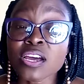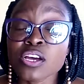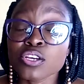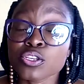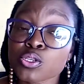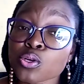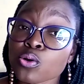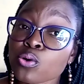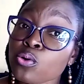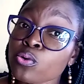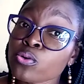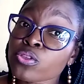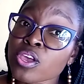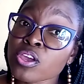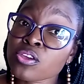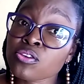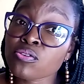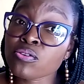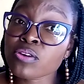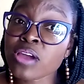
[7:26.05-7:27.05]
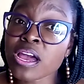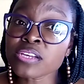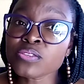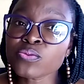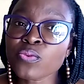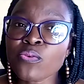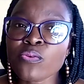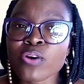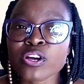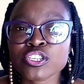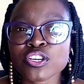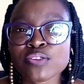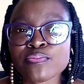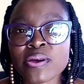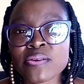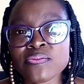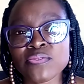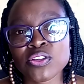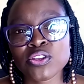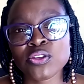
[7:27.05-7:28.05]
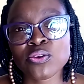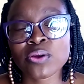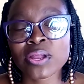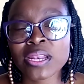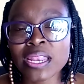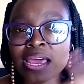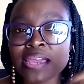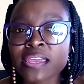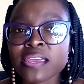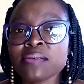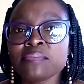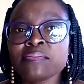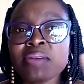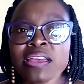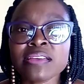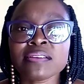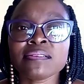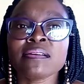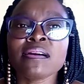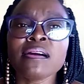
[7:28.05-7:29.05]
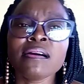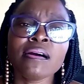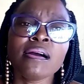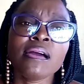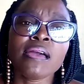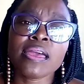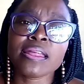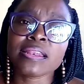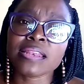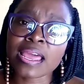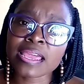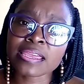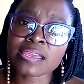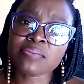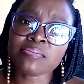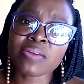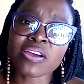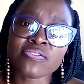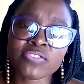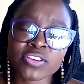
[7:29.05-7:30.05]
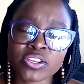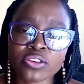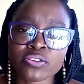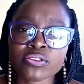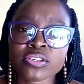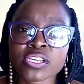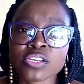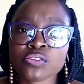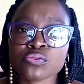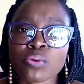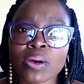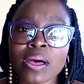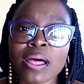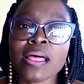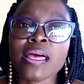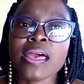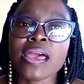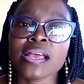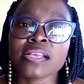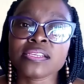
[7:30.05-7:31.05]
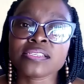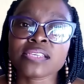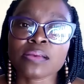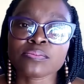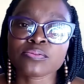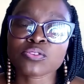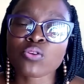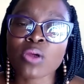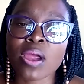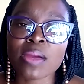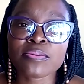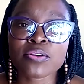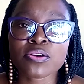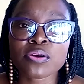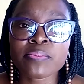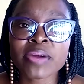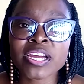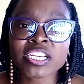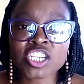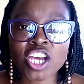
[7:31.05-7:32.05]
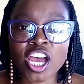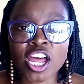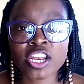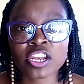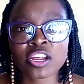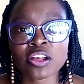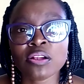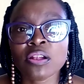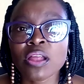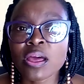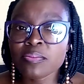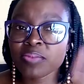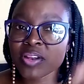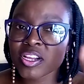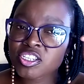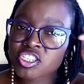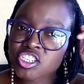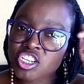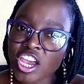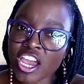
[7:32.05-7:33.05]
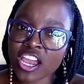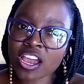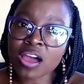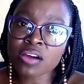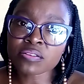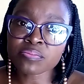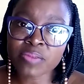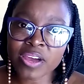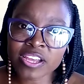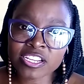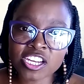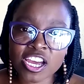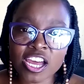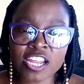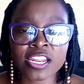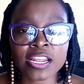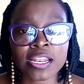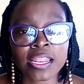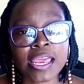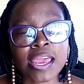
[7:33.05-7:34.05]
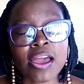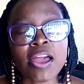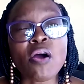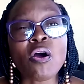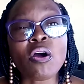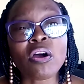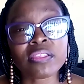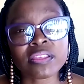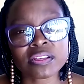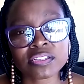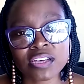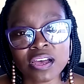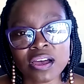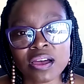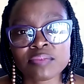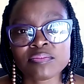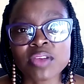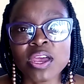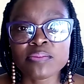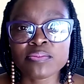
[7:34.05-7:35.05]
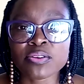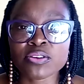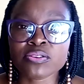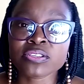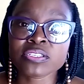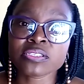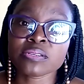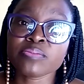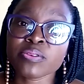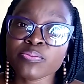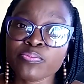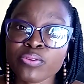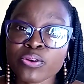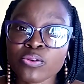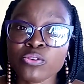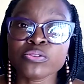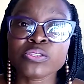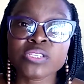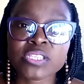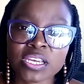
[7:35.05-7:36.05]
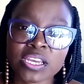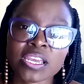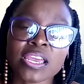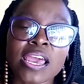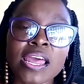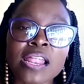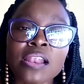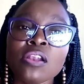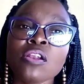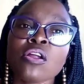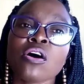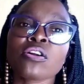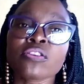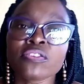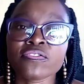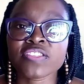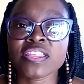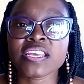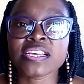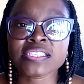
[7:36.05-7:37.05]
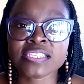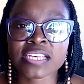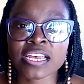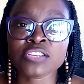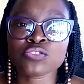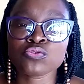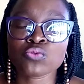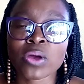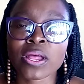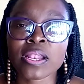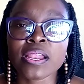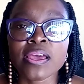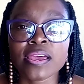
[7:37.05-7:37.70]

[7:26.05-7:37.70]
So thank you guys for watching my video and liking my videos as well, and subscribing on my channel. Please check out my channel all the time, because I'll be posting a lot of things as well.